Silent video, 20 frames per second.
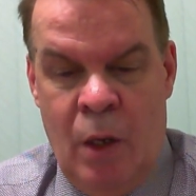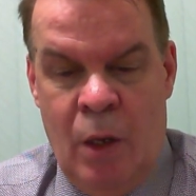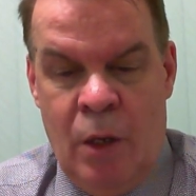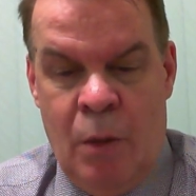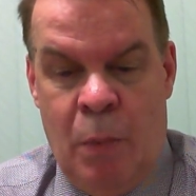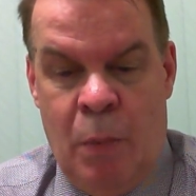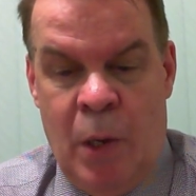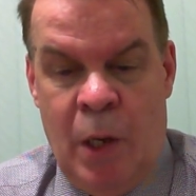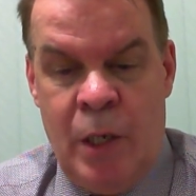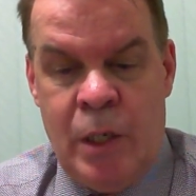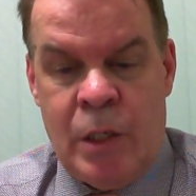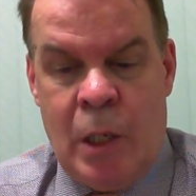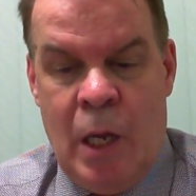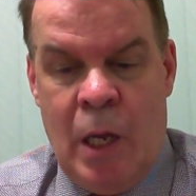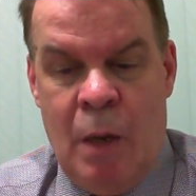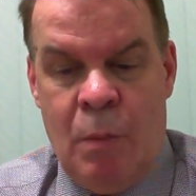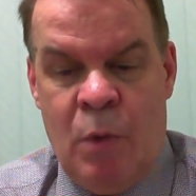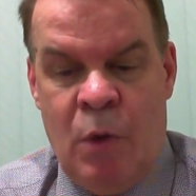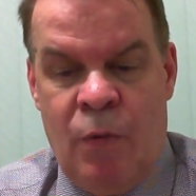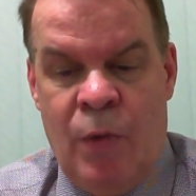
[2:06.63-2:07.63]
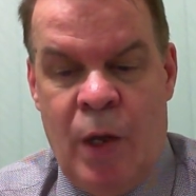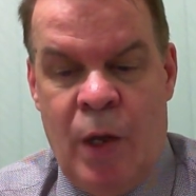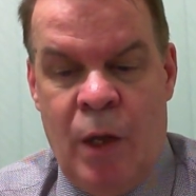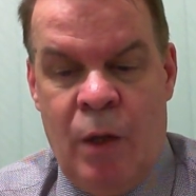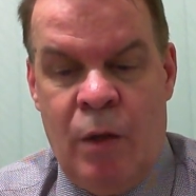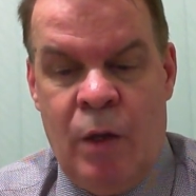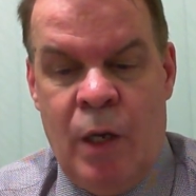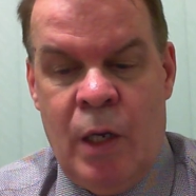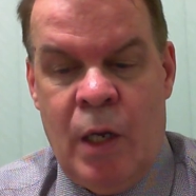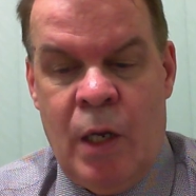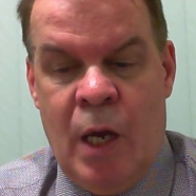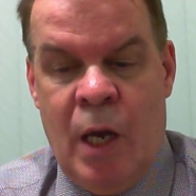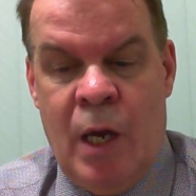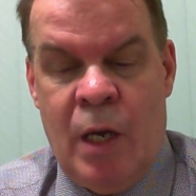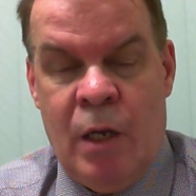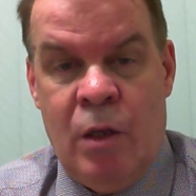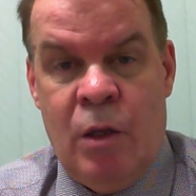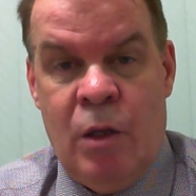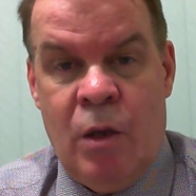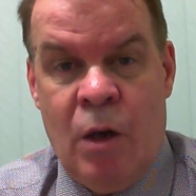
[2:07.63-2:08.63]
The police claimed that Valentina
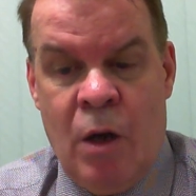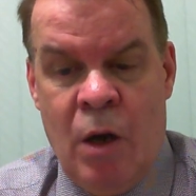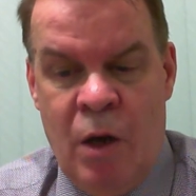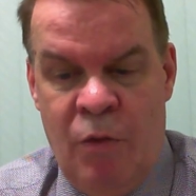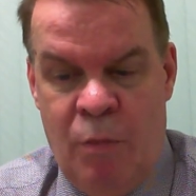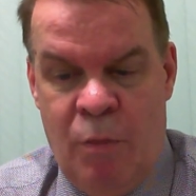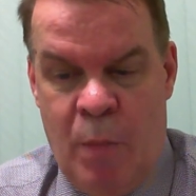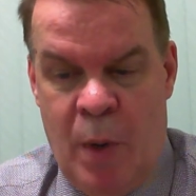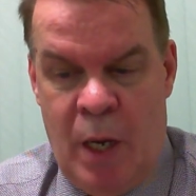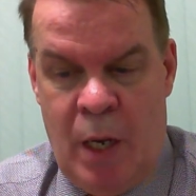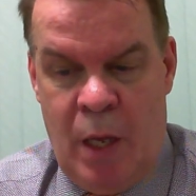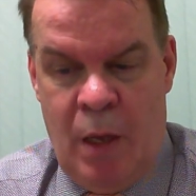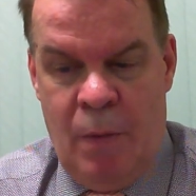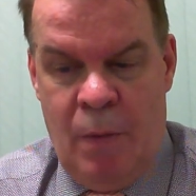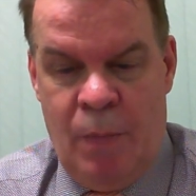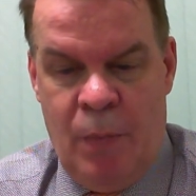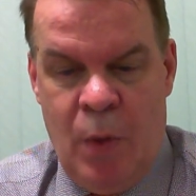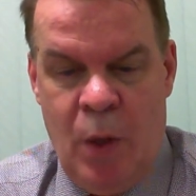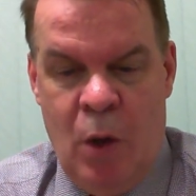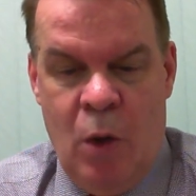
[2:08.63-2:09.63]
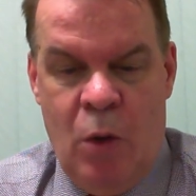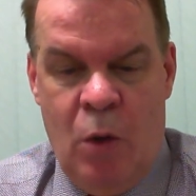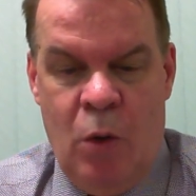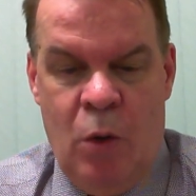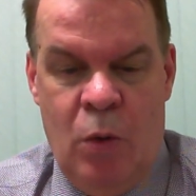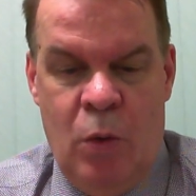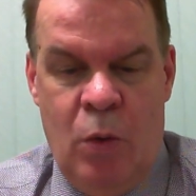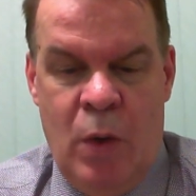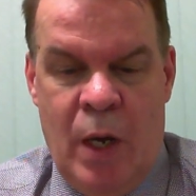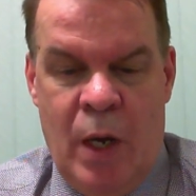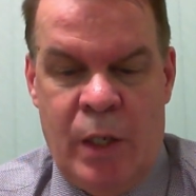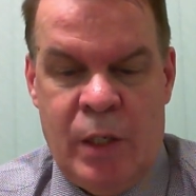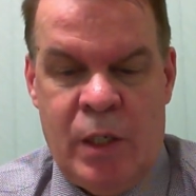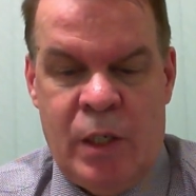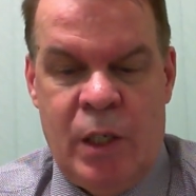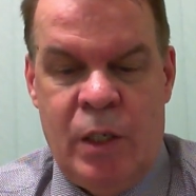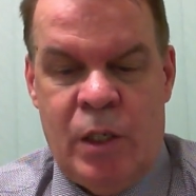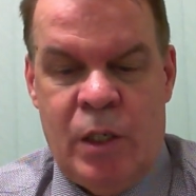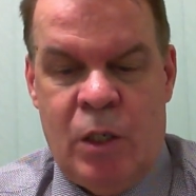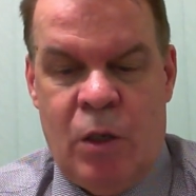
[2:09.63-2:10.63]
had a dive buddy who had
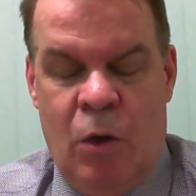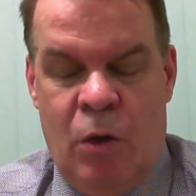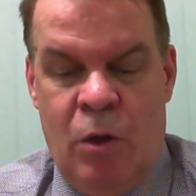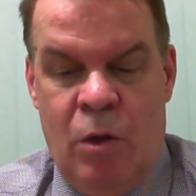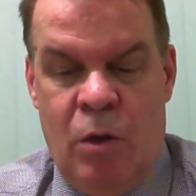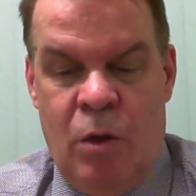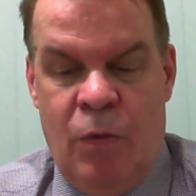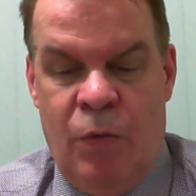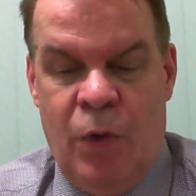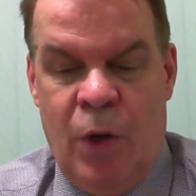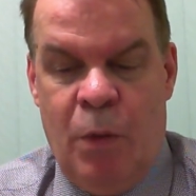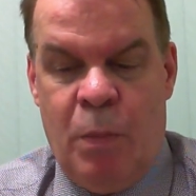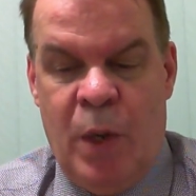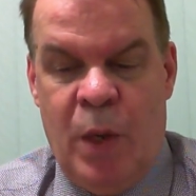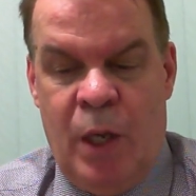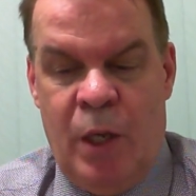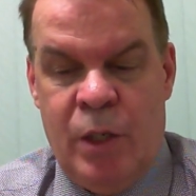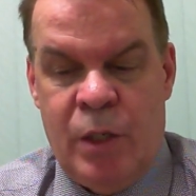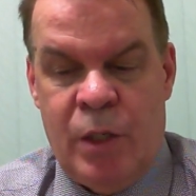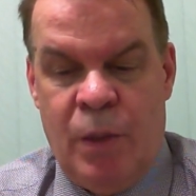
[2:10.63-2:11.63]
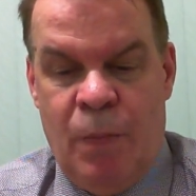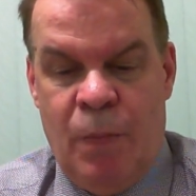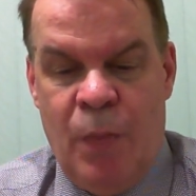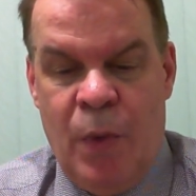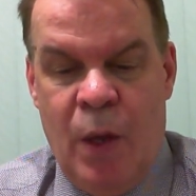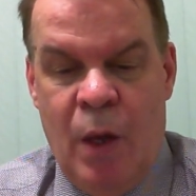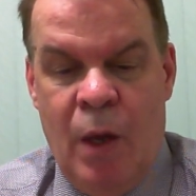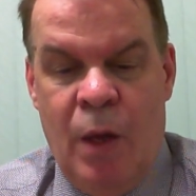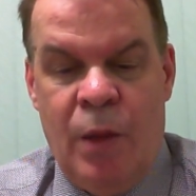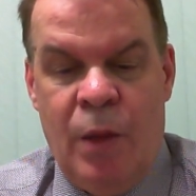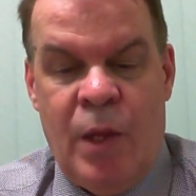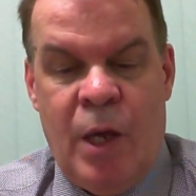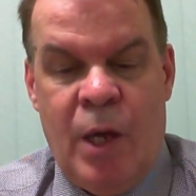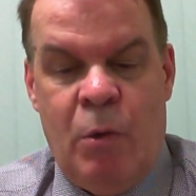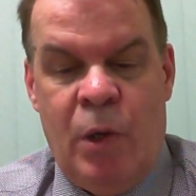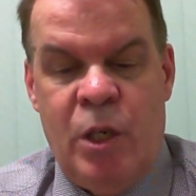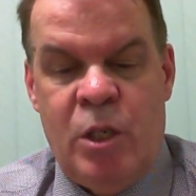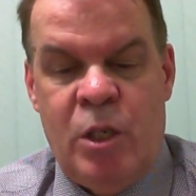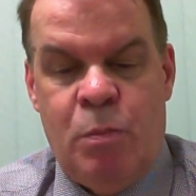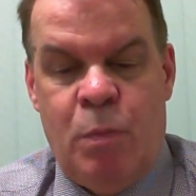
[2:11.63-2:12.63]
since gone to the Philippines. They
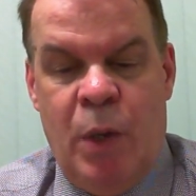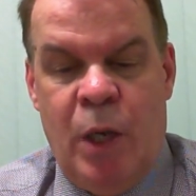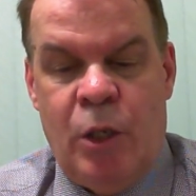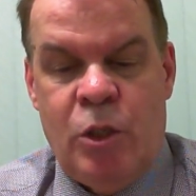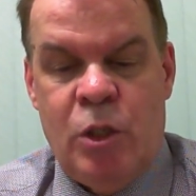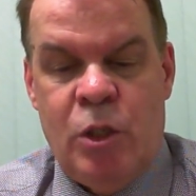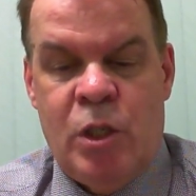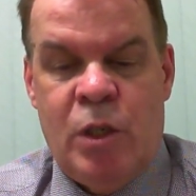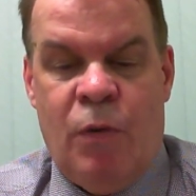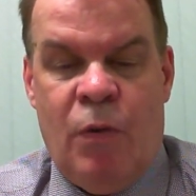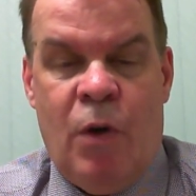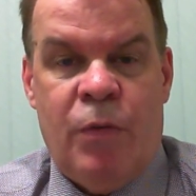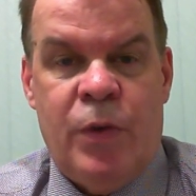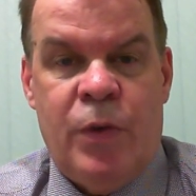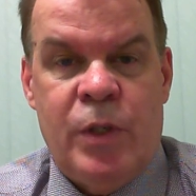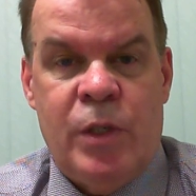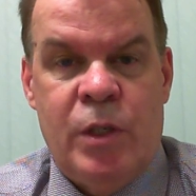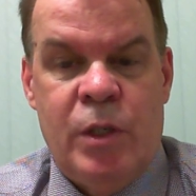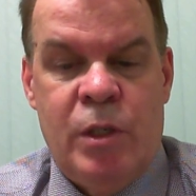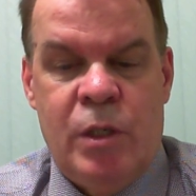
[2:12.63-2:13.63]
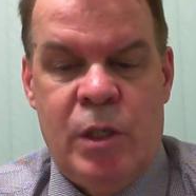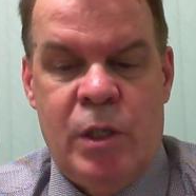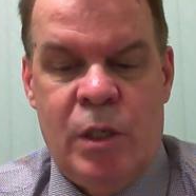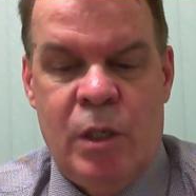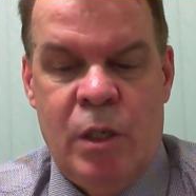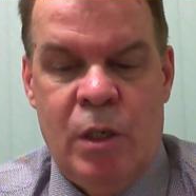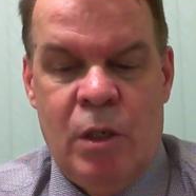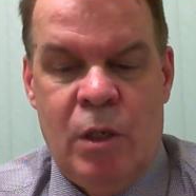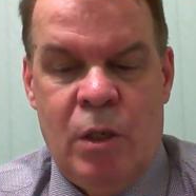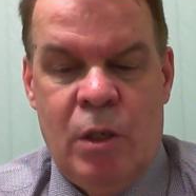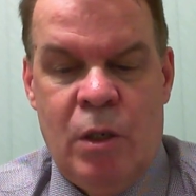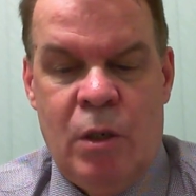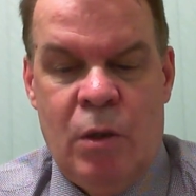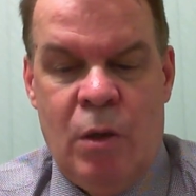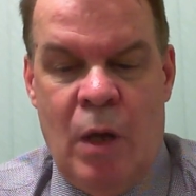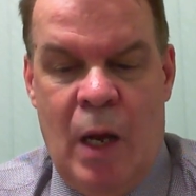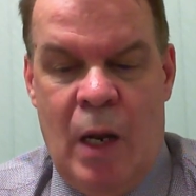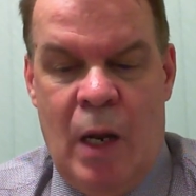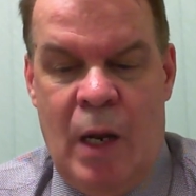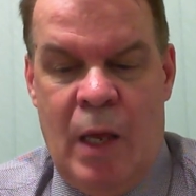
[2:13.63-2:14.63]
released pictures of officers
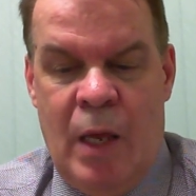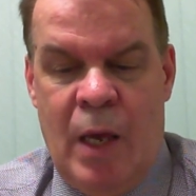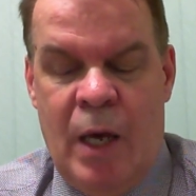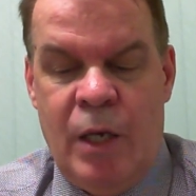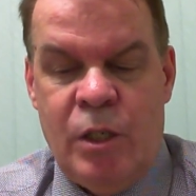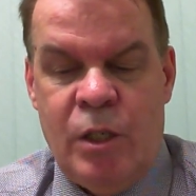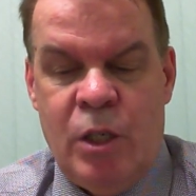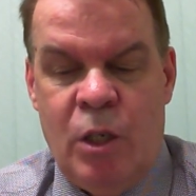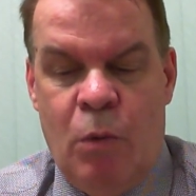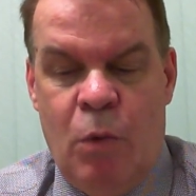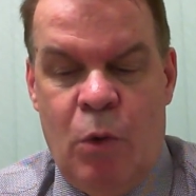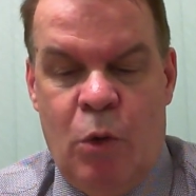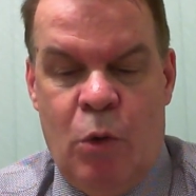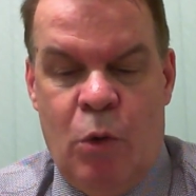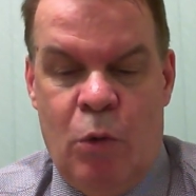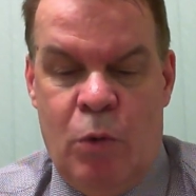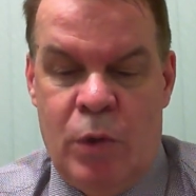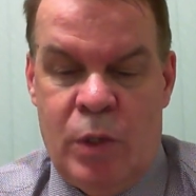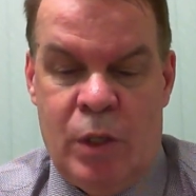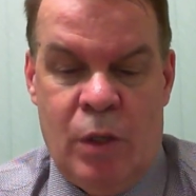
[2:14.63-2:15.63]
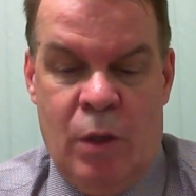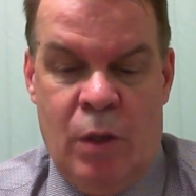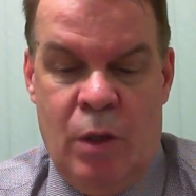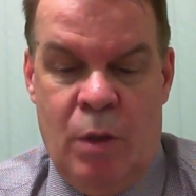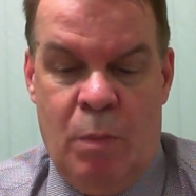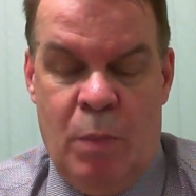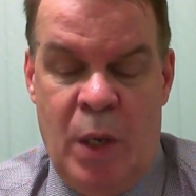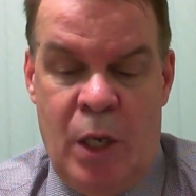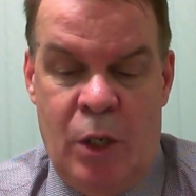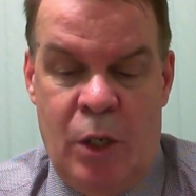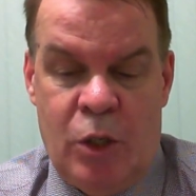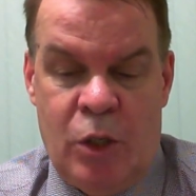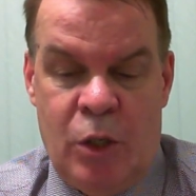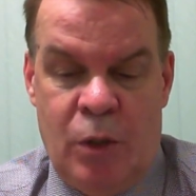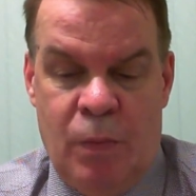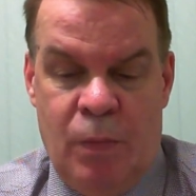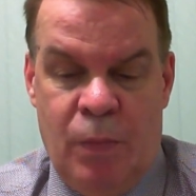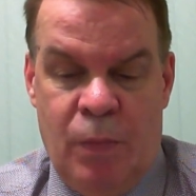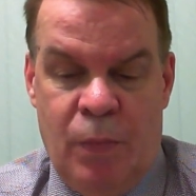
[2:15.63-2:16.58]
liaising with tourists on the beach.